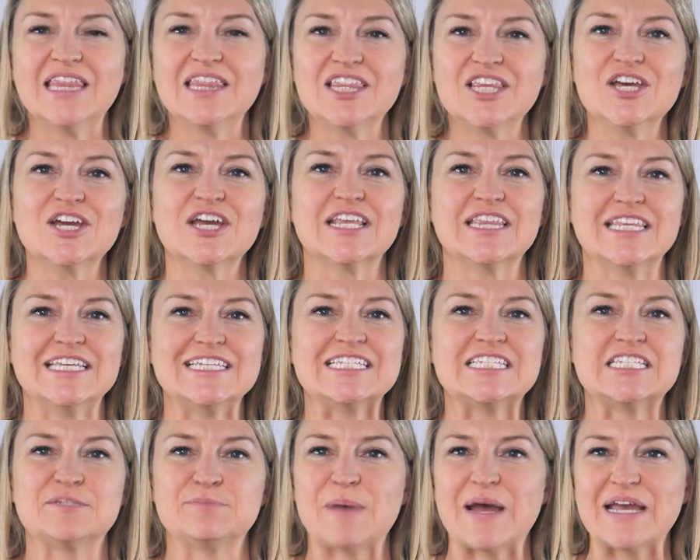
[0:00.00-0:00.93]
And look at
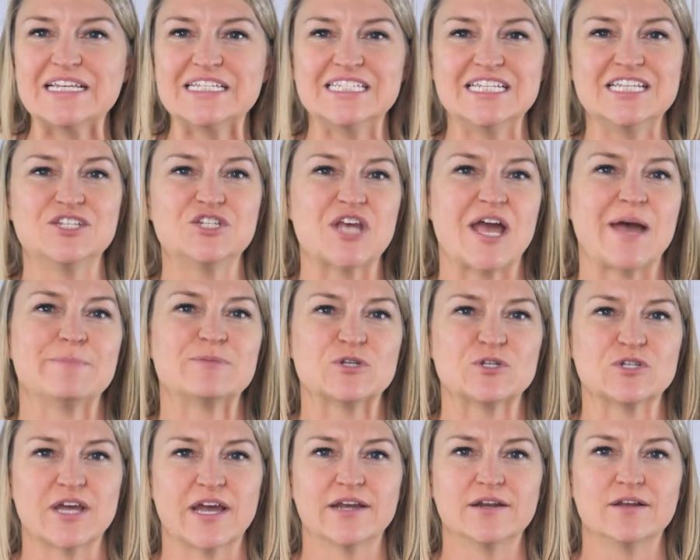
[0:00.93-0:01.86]
these spicy
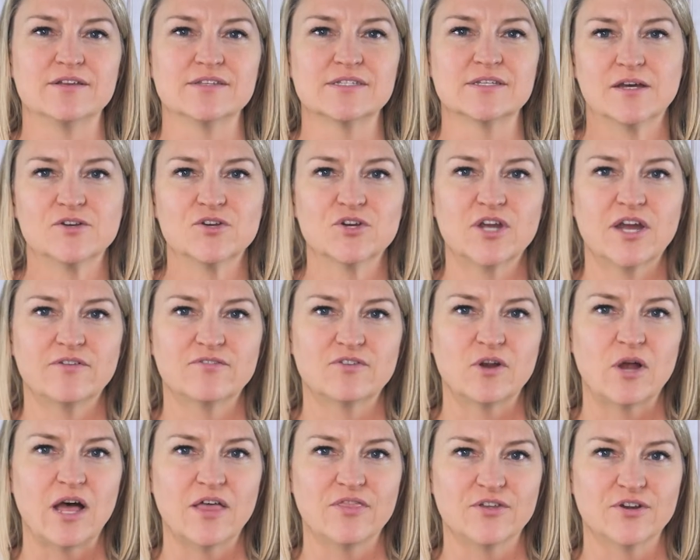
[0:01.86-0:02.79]
chapter titles.
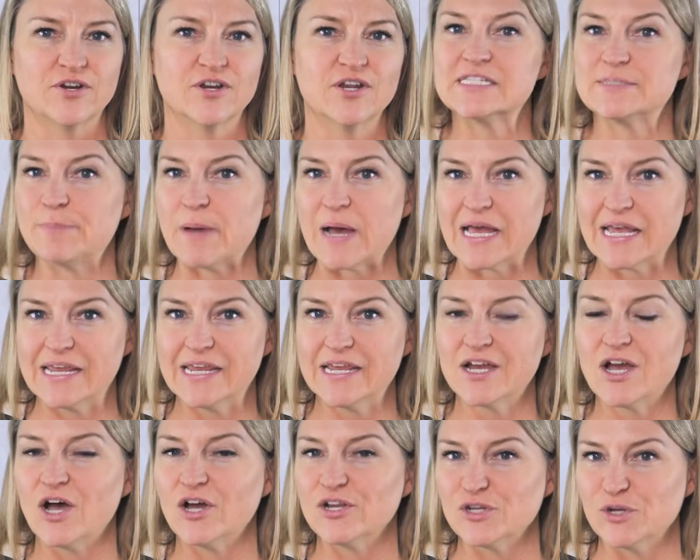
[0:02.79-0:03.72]
Undercover Author,
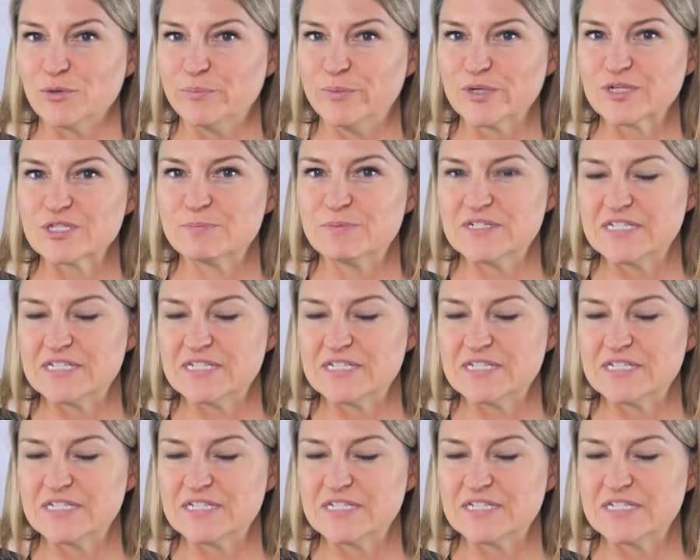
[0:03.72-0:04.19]
Spying on Your Book's